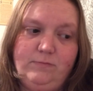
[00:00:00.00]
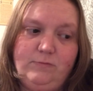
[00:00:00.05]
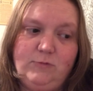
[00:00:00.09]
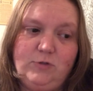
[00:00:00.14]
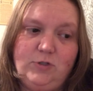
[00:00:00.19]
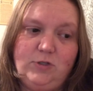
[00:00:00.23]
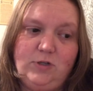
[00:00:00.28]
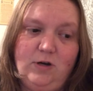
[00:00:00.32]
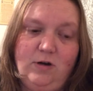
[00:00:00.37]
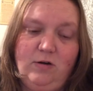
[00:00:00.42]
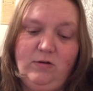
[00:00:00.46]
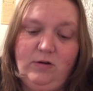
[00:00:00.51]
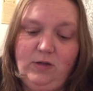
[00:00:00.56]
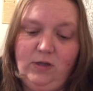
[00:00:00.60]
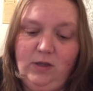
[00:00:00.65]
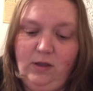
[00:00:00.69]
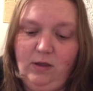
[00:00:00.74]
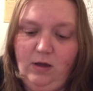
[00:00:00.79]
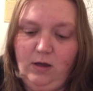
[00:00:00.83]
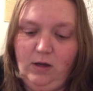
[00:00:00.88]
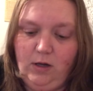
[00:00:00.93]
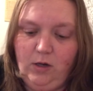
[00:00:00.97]
Just not really
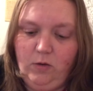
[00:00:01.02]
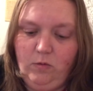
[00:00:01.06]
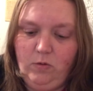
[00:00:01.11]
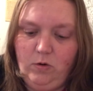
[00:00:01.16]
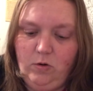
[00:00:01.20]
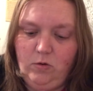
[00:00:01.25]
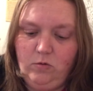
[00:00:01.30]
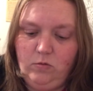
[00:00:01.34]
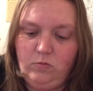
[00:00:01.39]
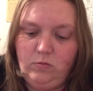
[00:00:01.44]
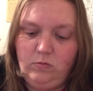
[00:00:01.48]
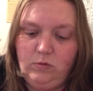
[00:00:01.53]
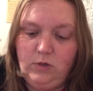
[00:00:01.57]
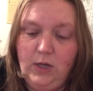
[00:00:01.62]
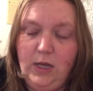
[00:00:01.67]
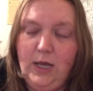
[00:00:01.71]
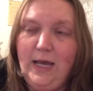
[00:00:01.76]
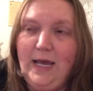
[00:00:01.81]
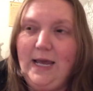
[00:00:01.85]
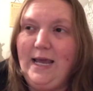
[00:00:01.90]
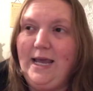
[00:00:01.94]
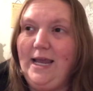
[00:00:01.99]
a lot going on.
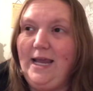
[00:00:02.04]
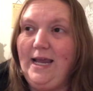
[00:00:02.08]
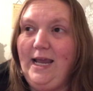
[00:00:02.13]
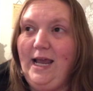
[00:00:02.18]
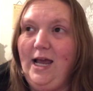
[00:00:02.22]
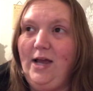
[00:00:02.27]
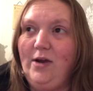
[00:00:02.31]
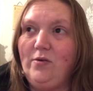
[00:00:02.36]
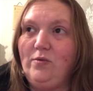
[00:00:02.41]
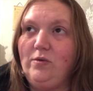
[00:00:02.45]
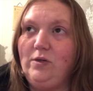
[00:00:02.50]
It got